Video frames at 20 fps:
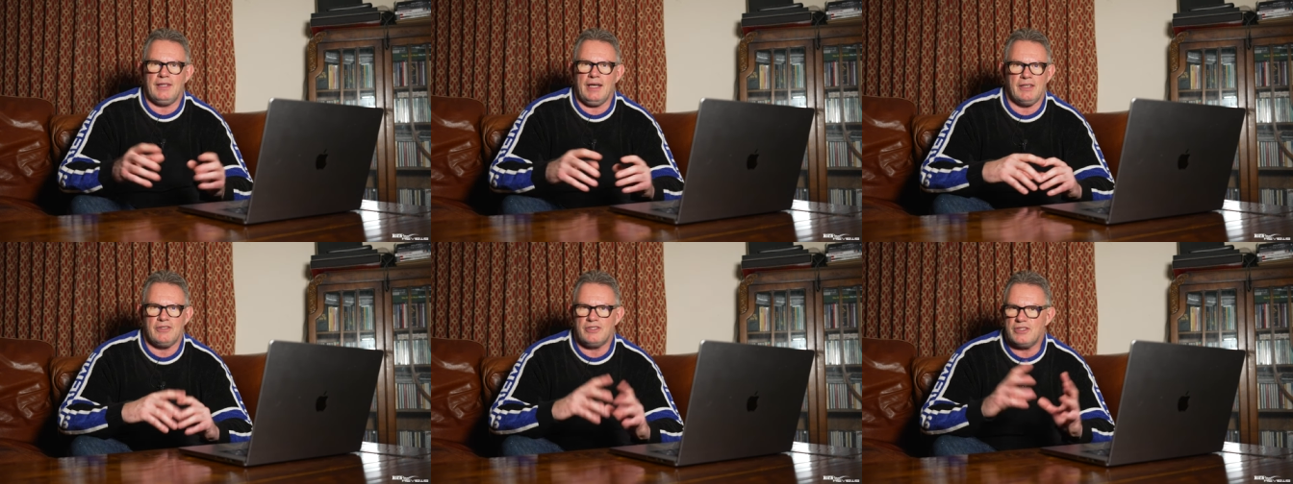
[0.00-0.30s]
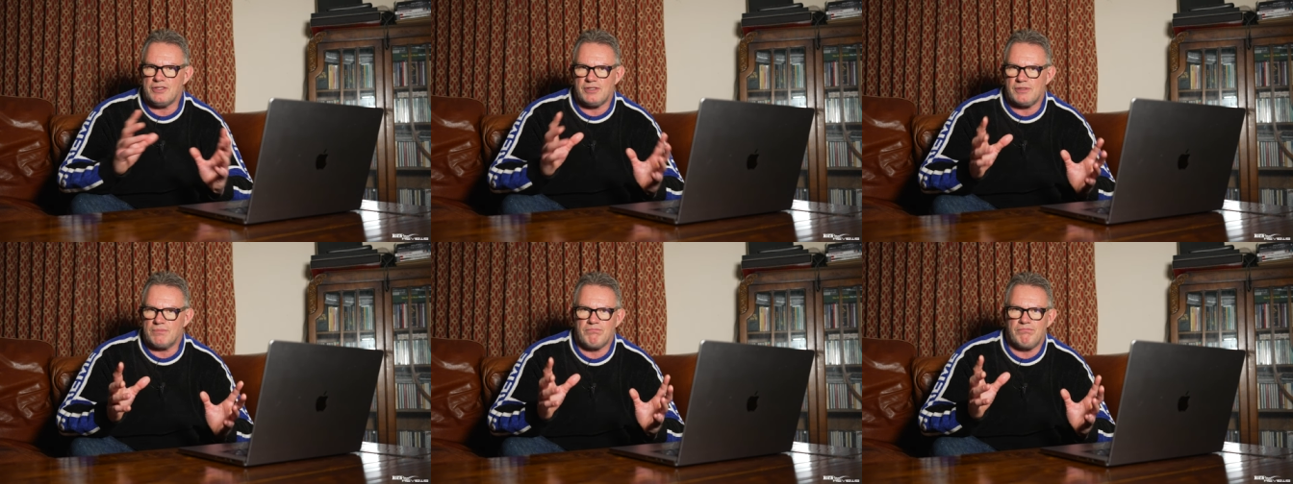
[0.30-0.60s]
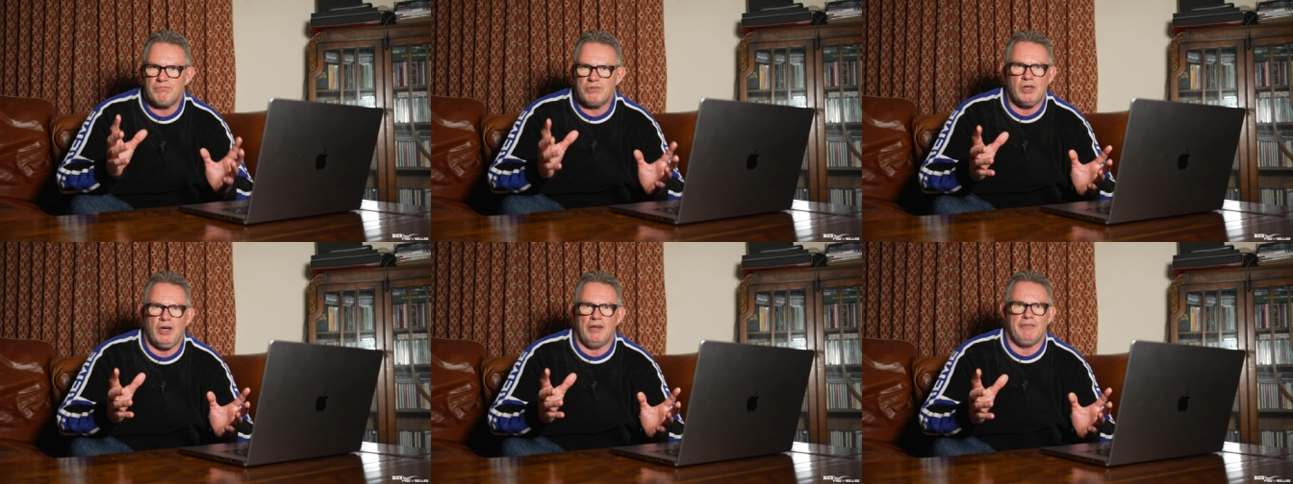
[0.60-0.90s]
That just
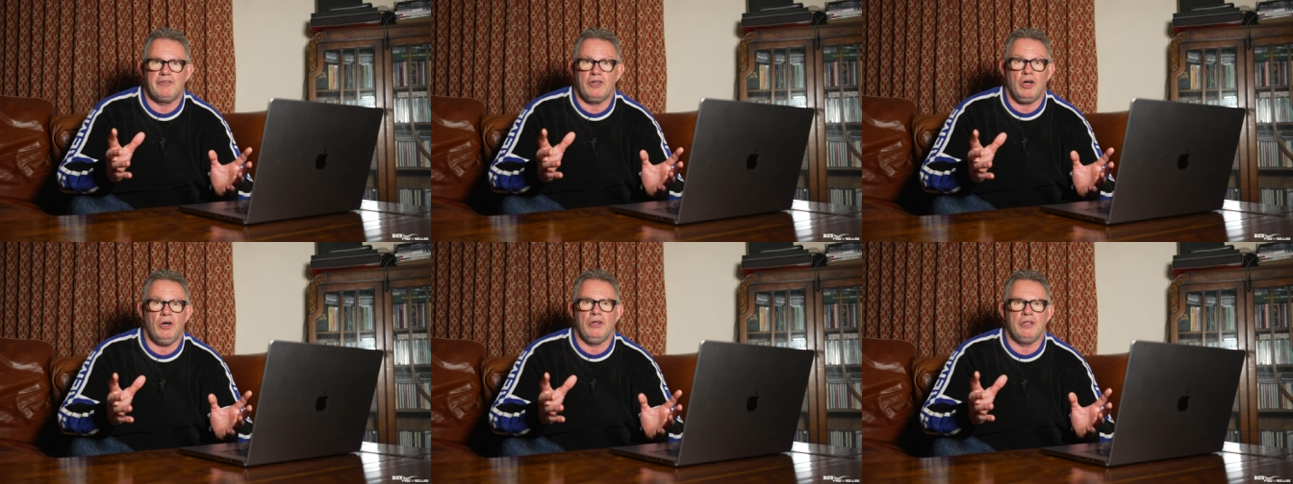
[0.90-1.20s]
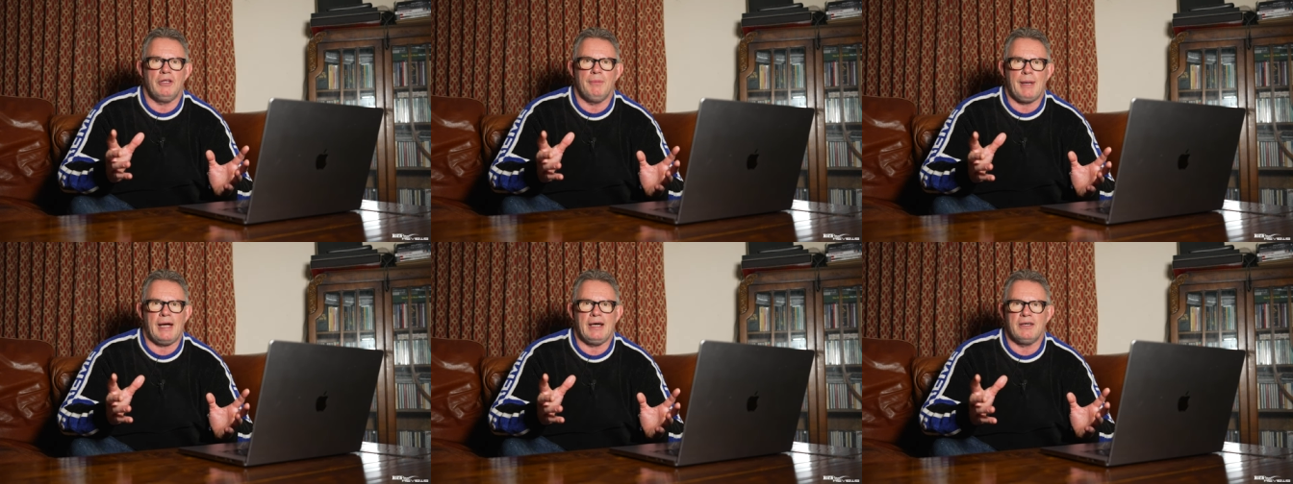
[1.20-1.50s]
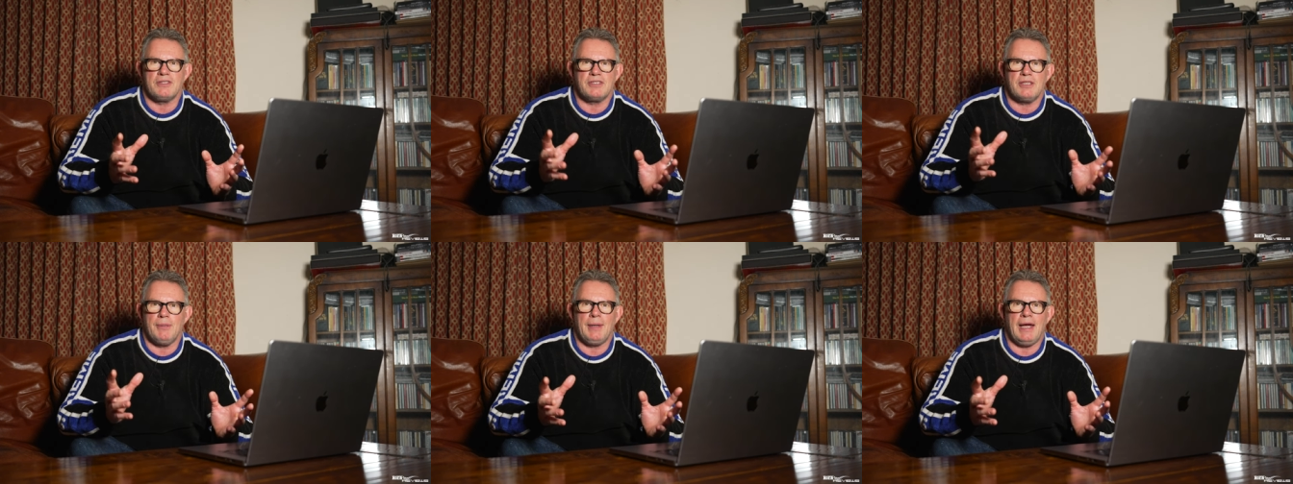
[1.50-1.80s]
got forgotten
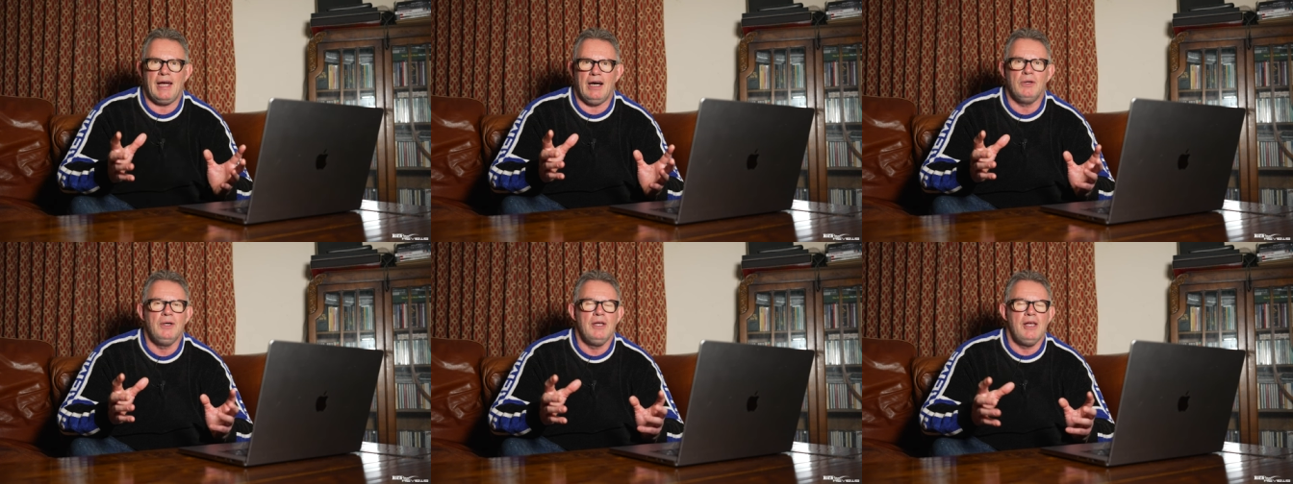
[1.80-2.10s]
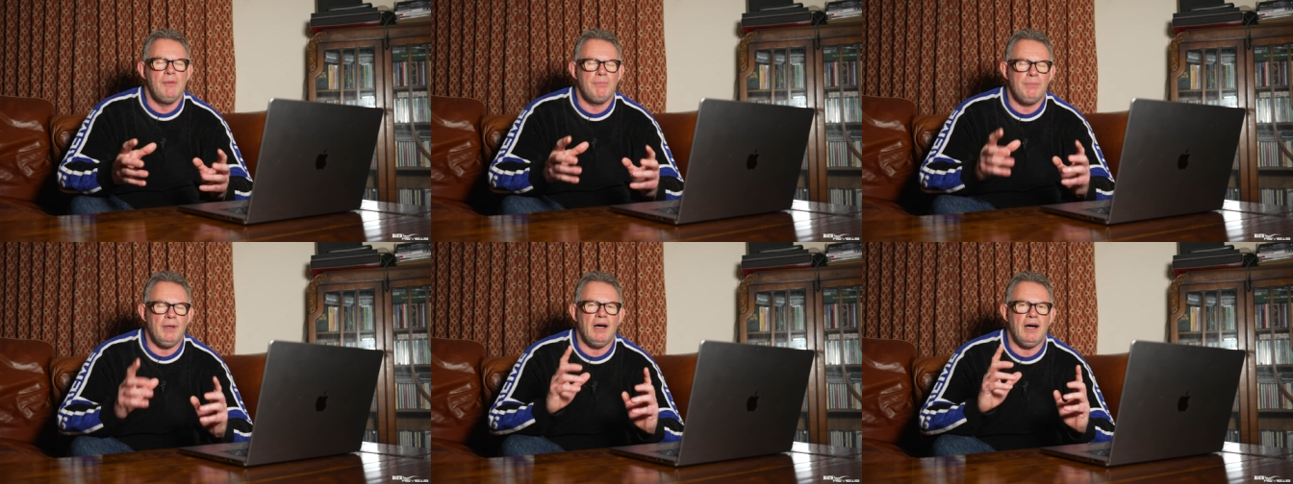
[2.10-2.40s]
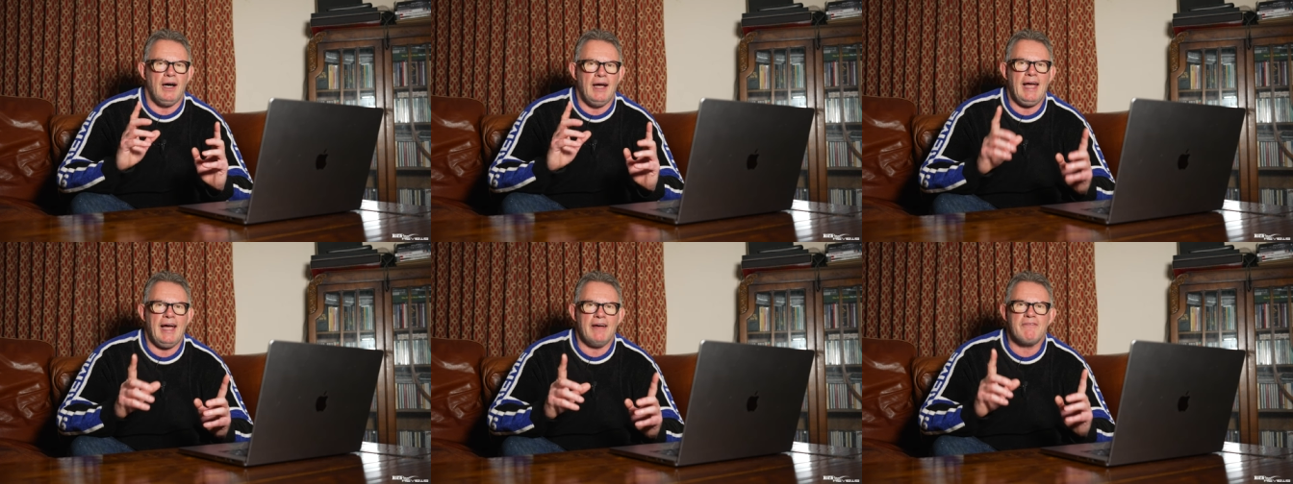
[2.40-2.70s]
about somehow. But
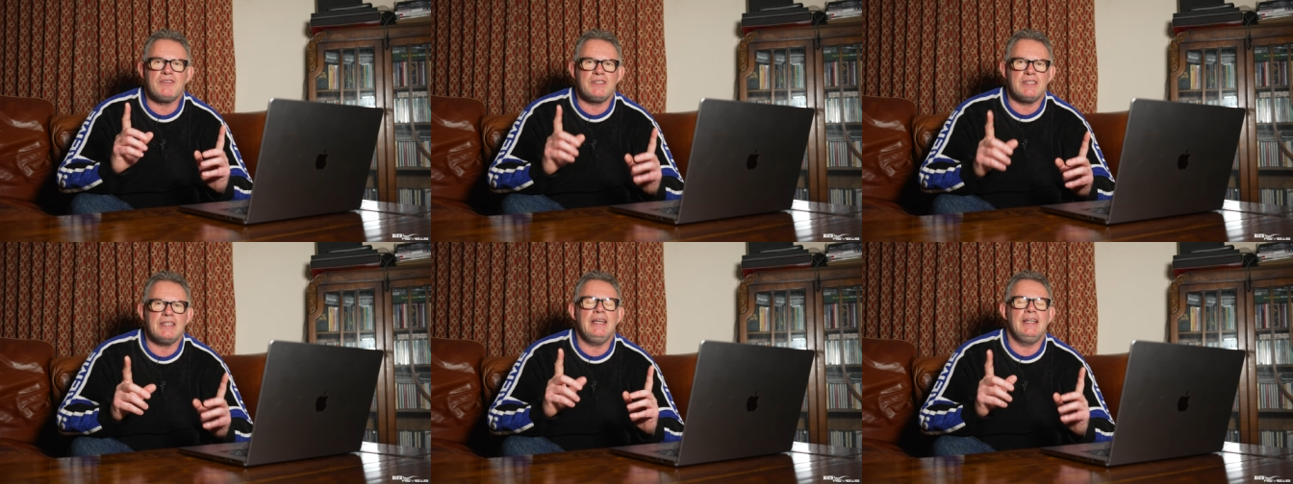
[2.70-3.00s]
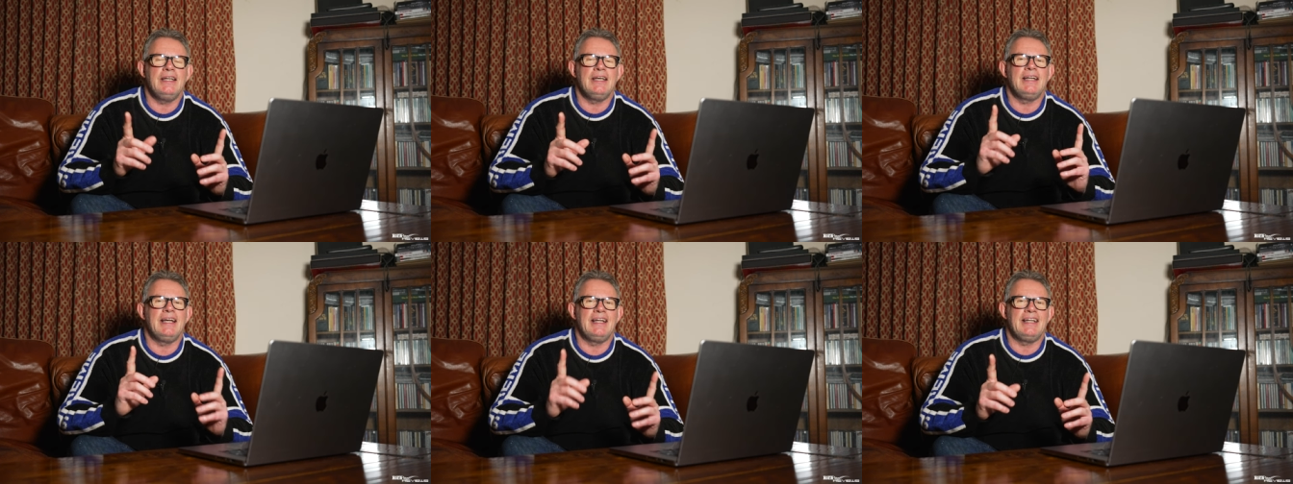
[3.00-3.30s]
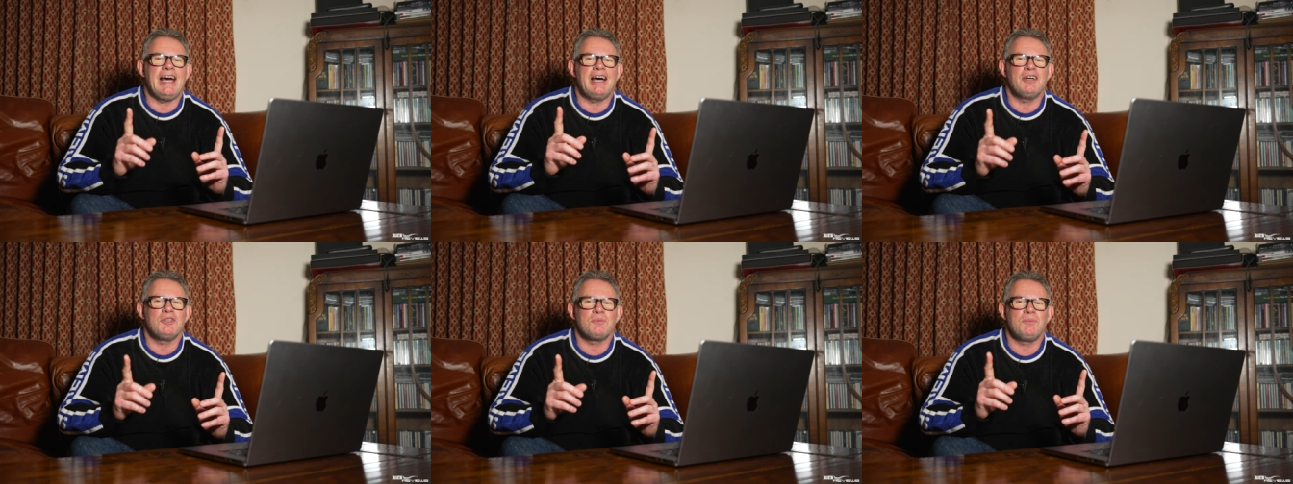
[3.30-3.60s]
I have seen an
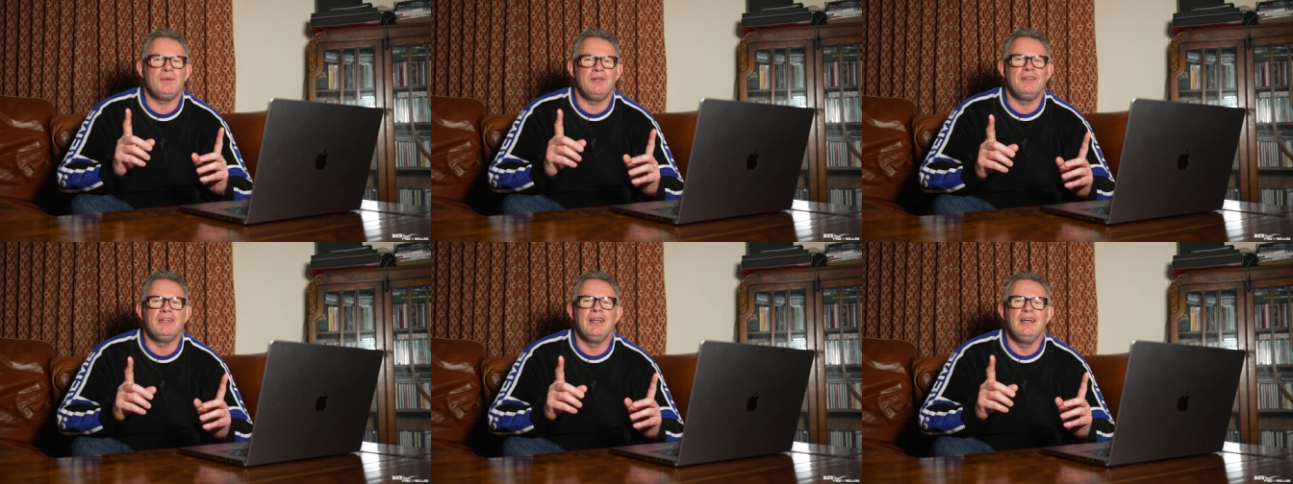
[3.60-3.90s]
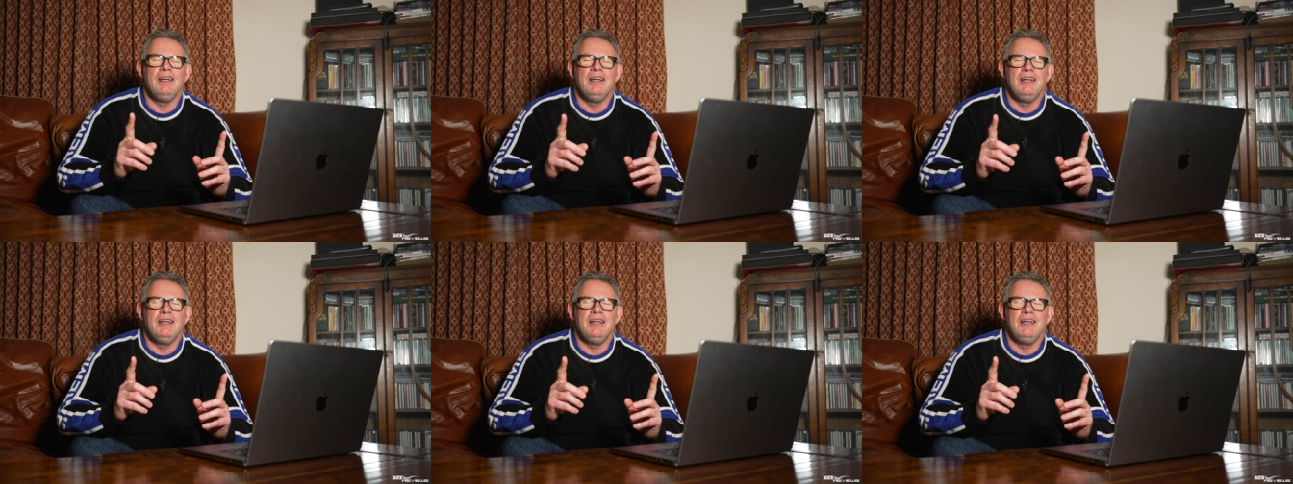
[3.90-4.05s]
announcement,